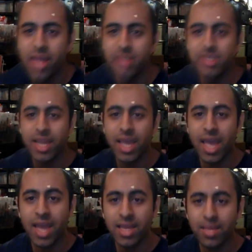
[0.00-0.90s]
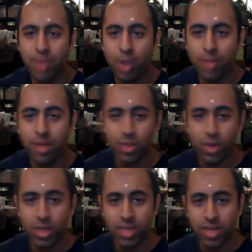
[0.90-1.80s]
did I get any of the Pokemon
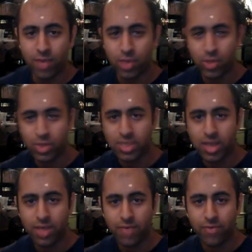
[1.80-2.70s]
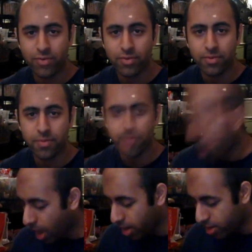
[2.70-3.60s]
20th anniversary stuff?
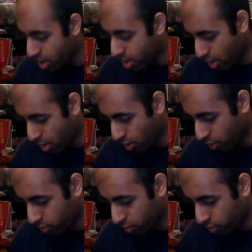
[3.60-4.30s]
Uh, no.